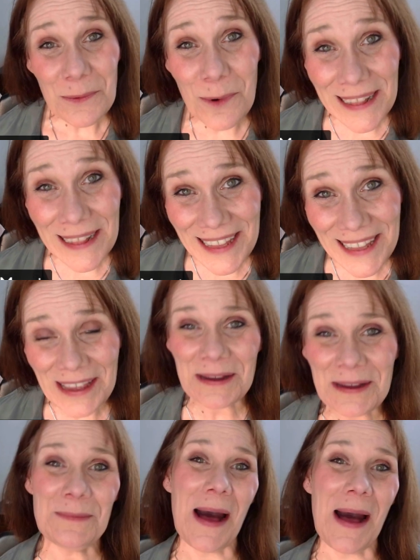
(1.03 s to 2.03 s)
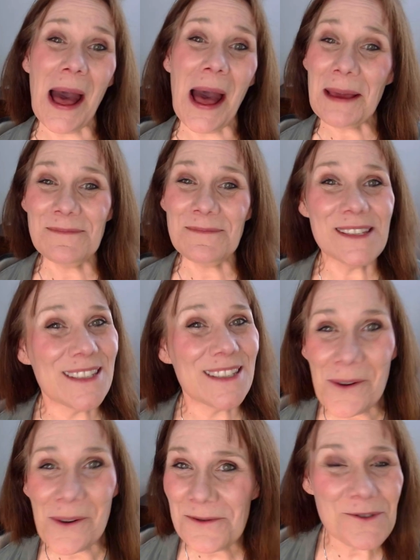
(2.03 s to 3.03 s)
Welcome. I'm
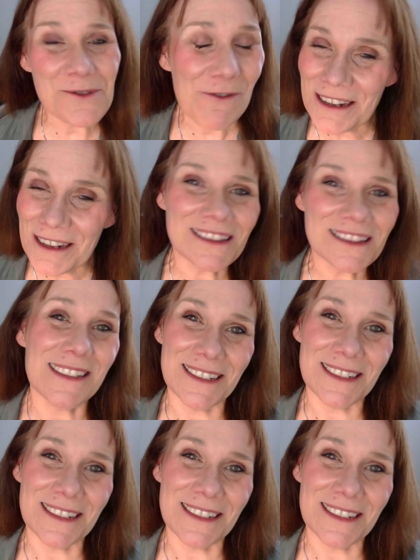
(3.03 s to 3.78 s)
so thrilled